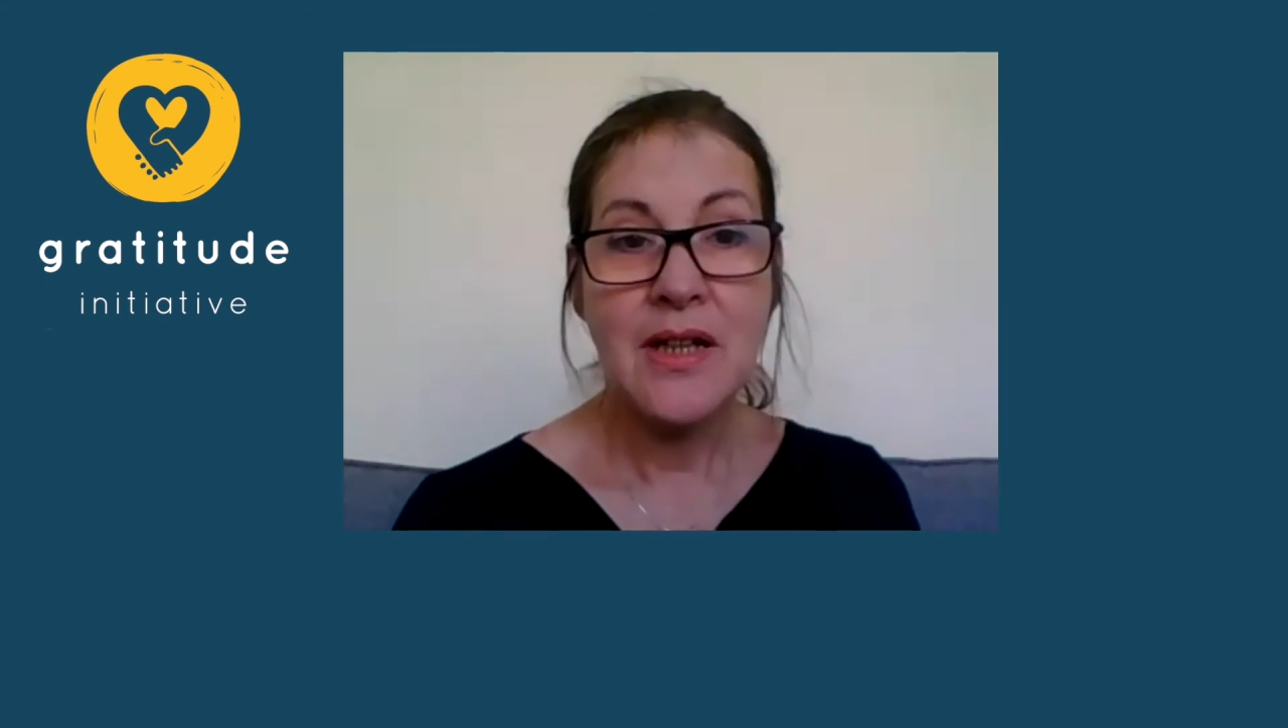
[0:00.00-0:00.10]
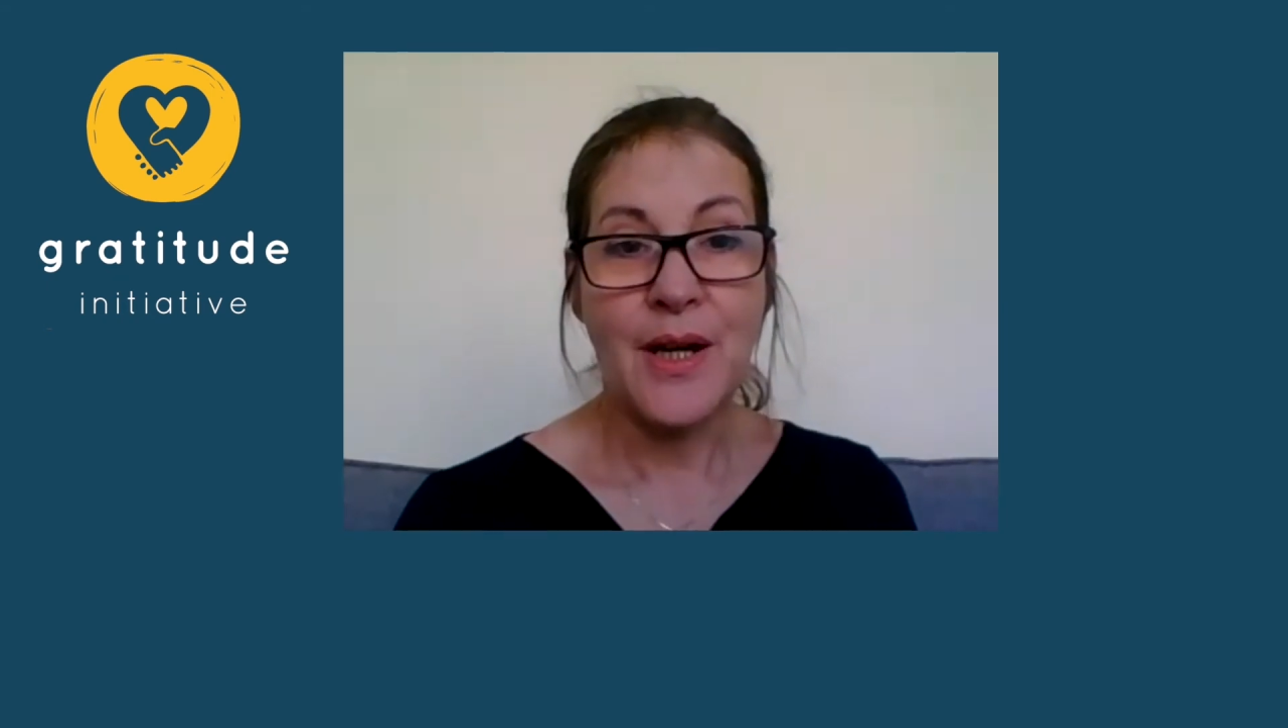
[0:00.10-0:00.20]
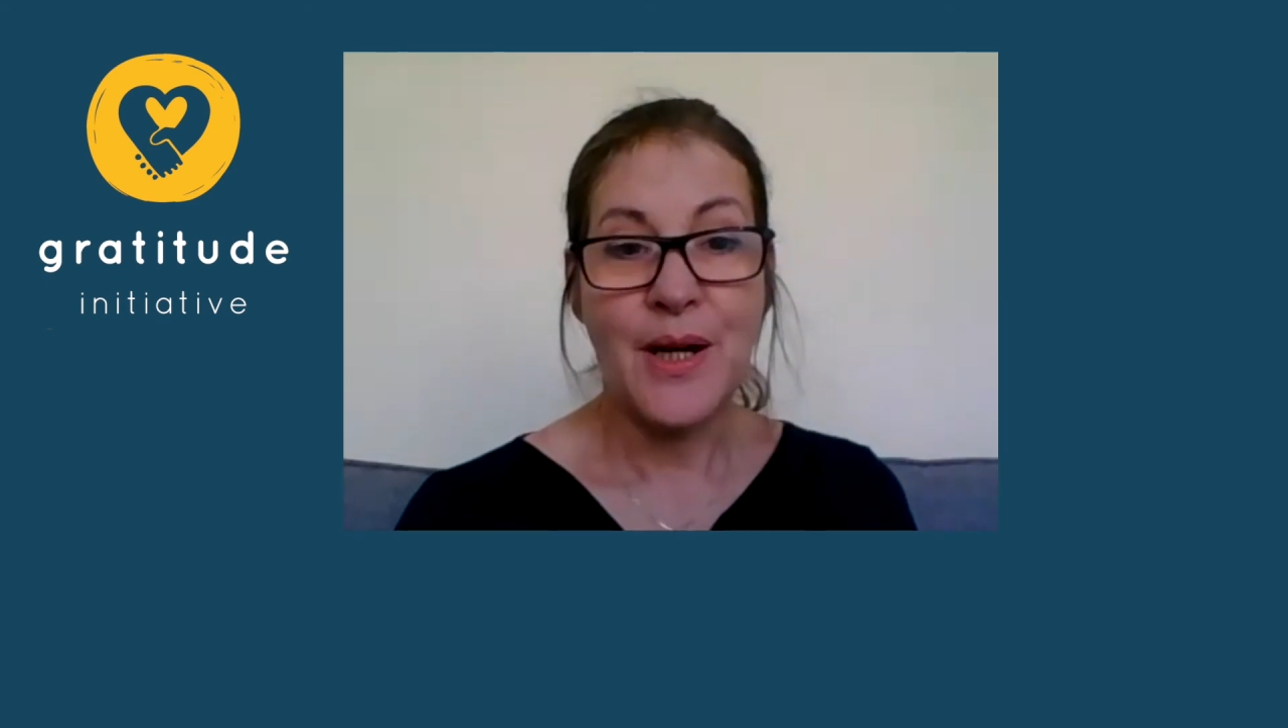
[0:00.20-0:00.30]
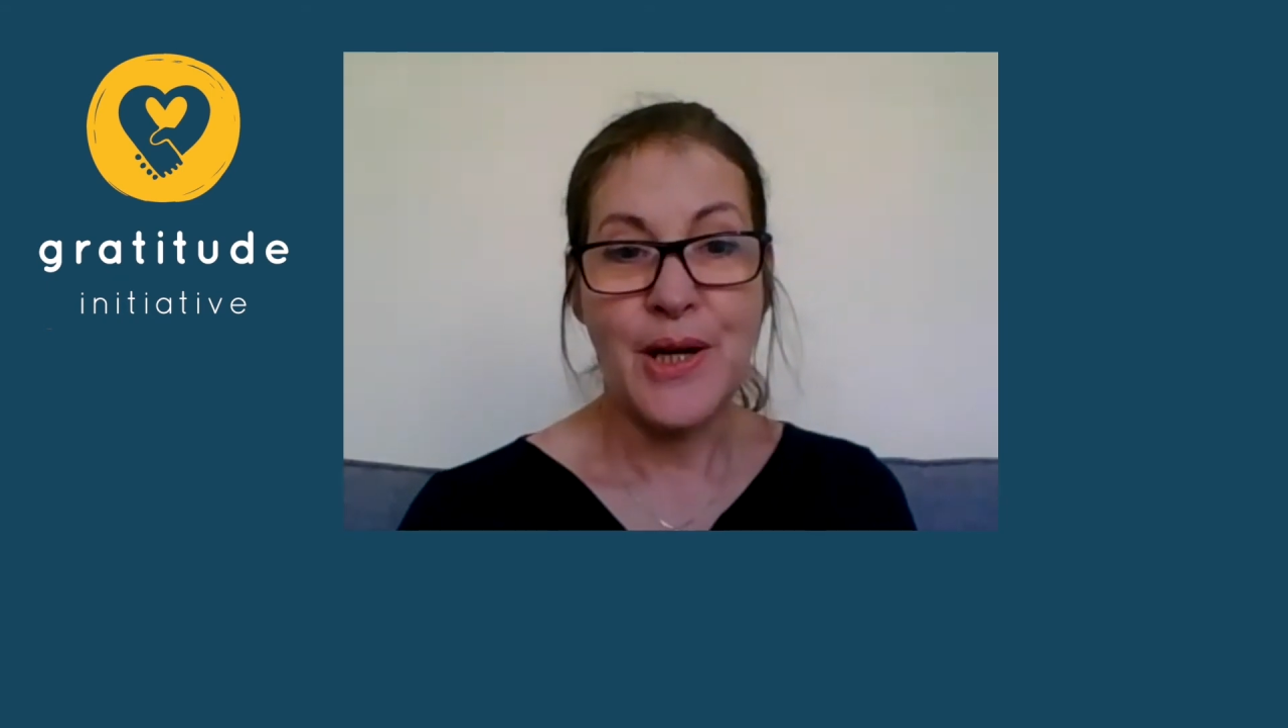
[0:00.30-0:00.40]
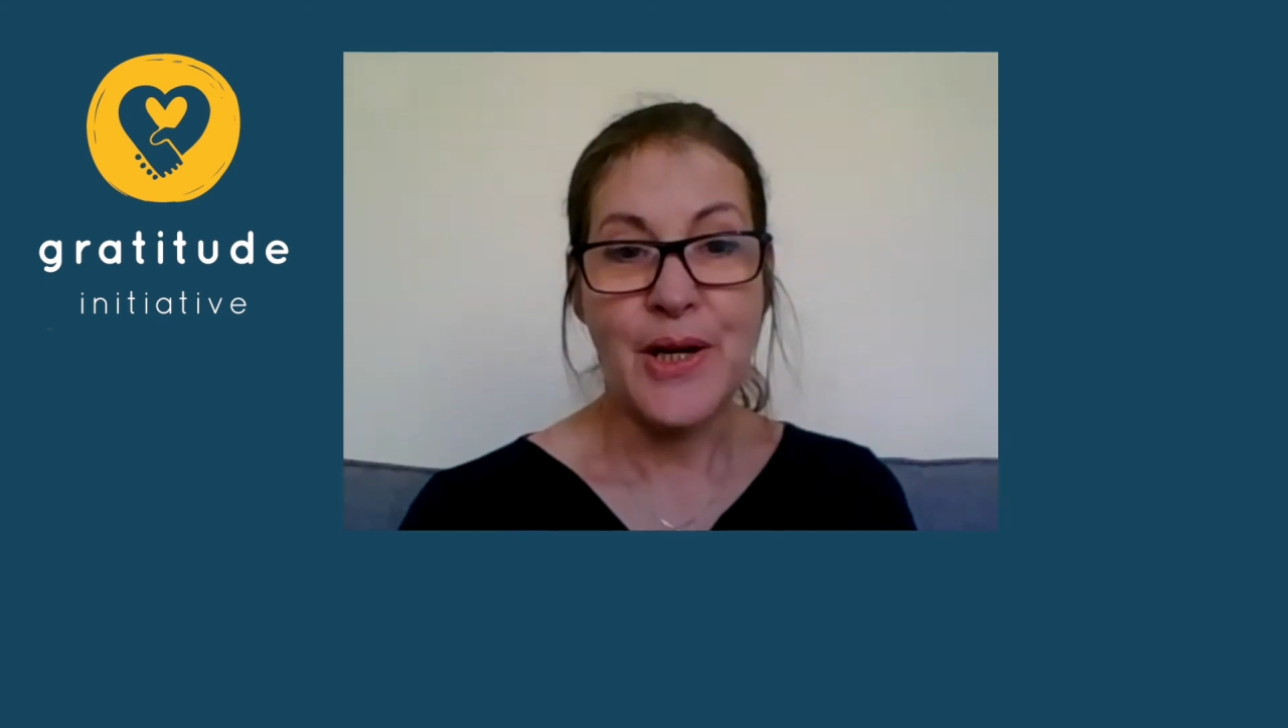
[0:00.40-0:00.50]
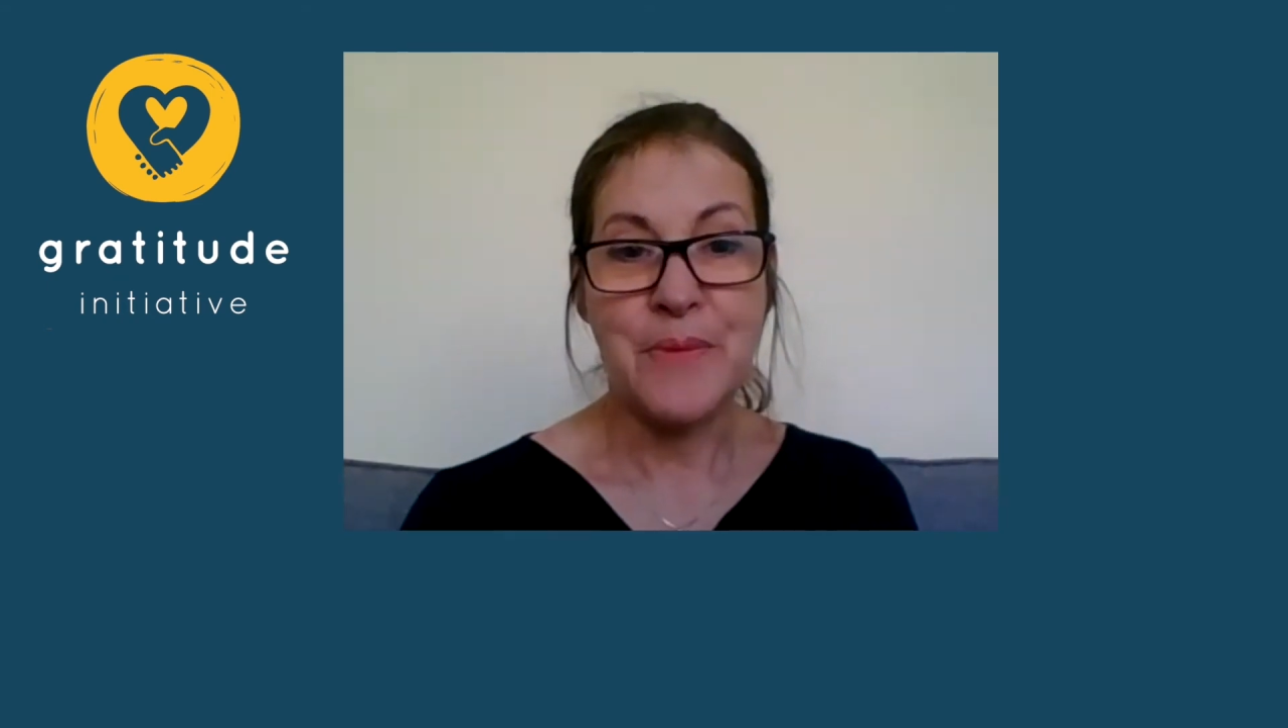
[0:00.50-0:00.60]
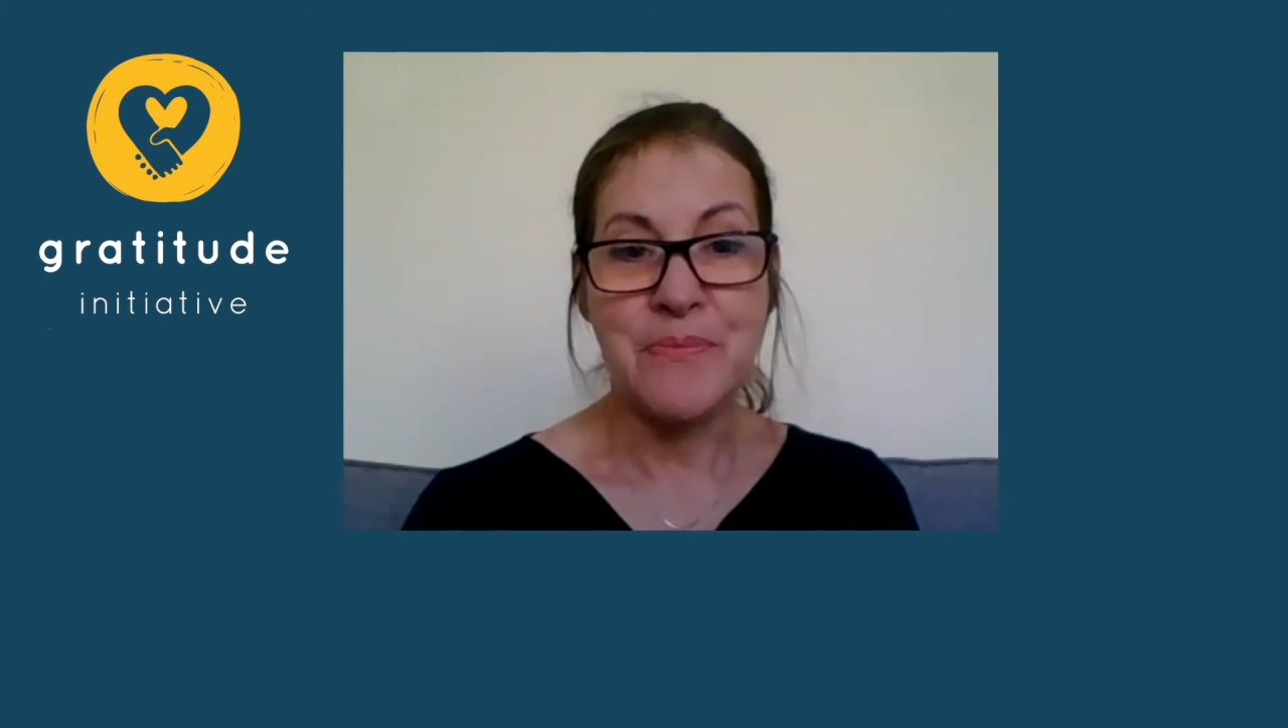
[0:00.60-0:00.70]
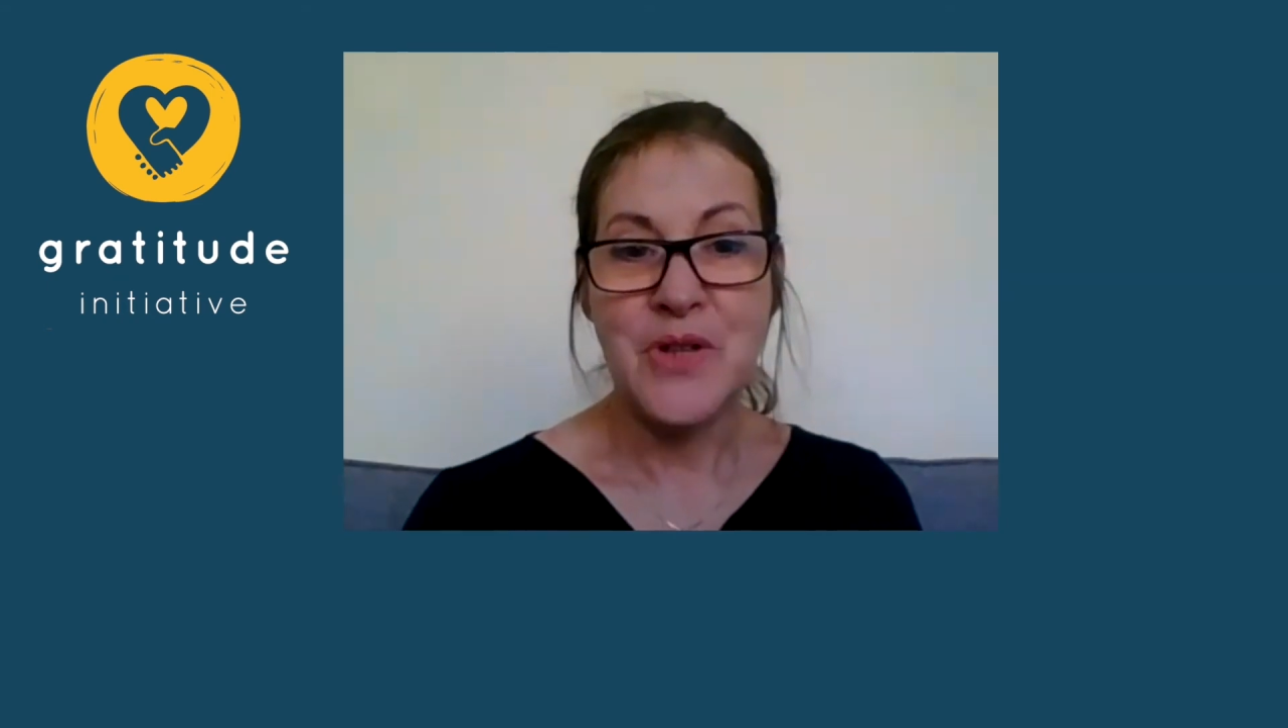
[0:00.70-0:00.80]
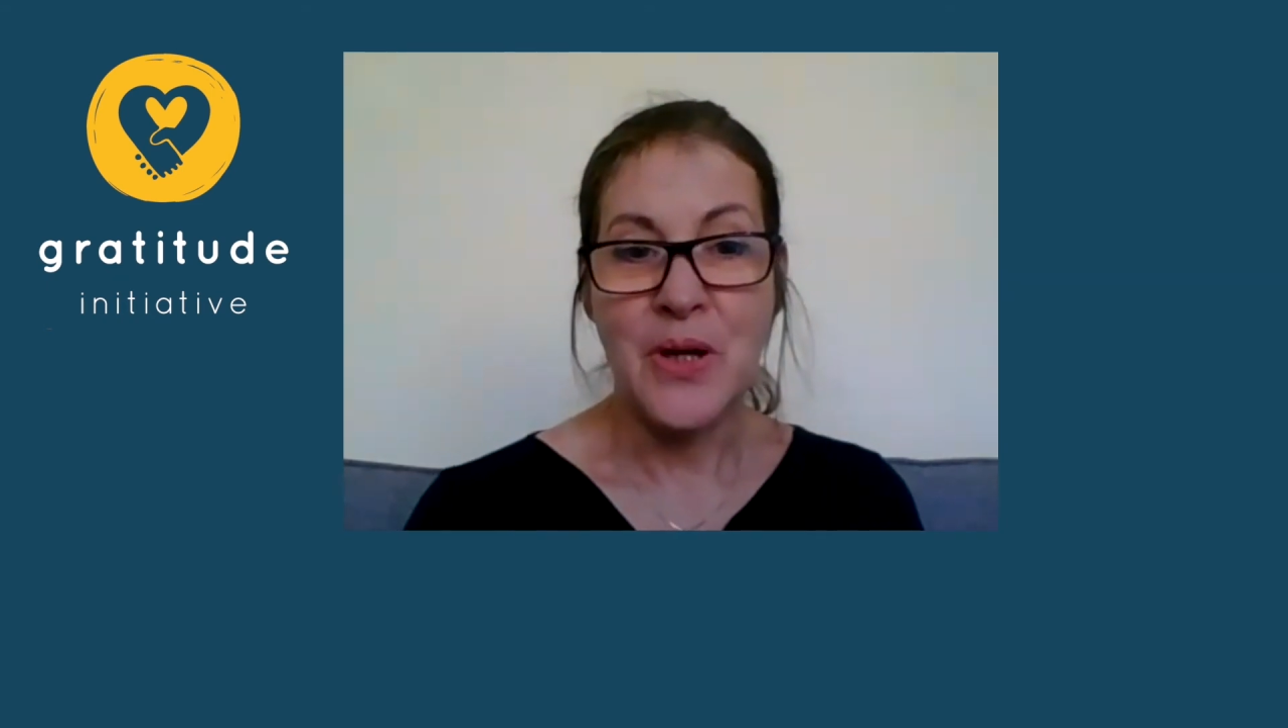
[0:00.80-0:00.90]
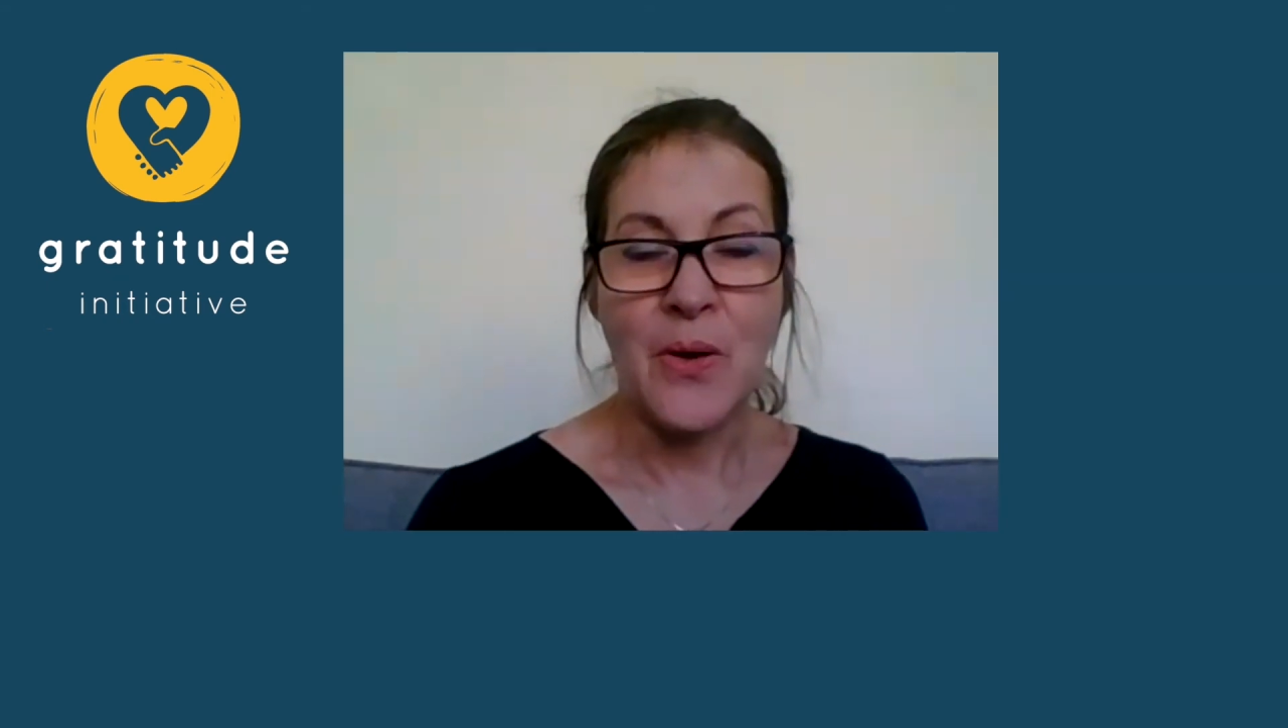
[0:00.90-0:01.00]

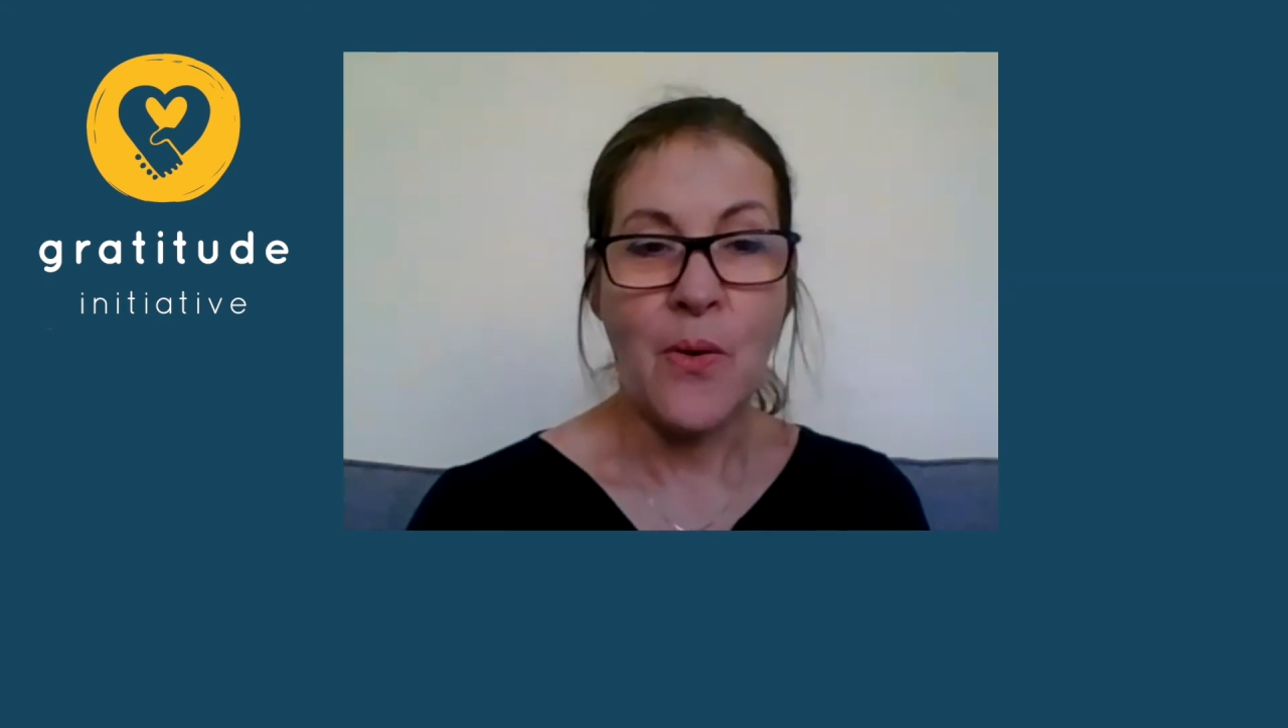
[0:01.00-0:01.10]
um, you know,